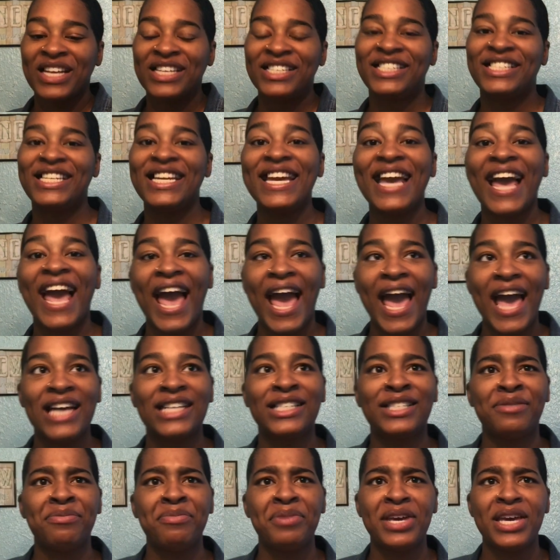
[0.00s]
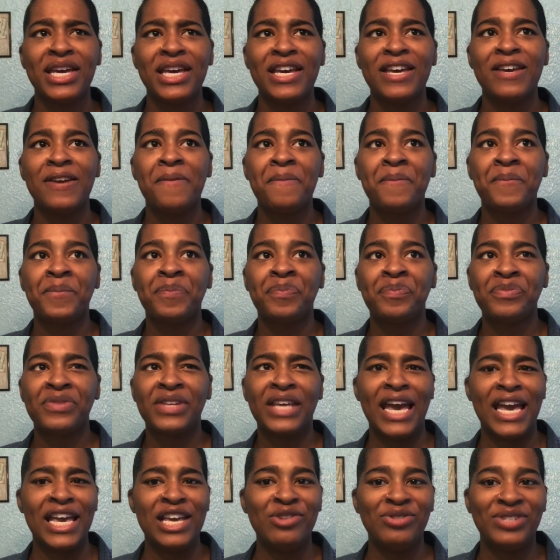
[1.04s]
she asked me,
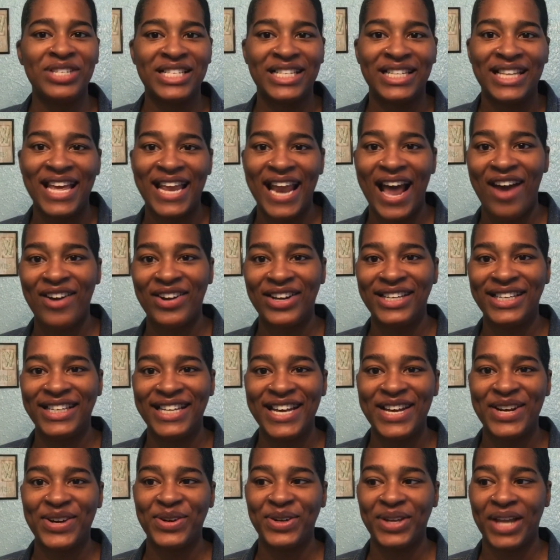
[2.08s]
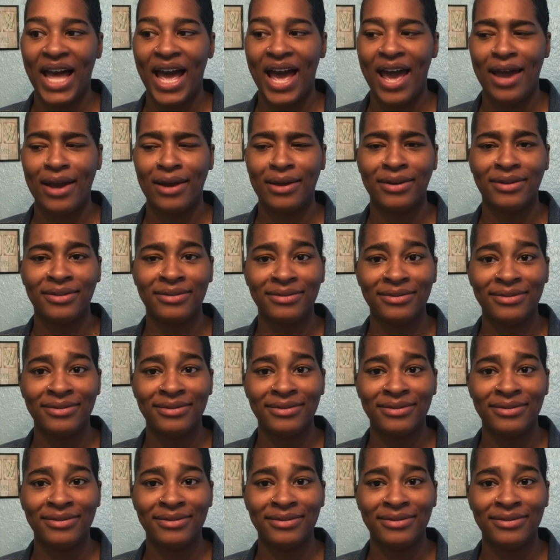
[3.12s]
can you just let out a little? Like,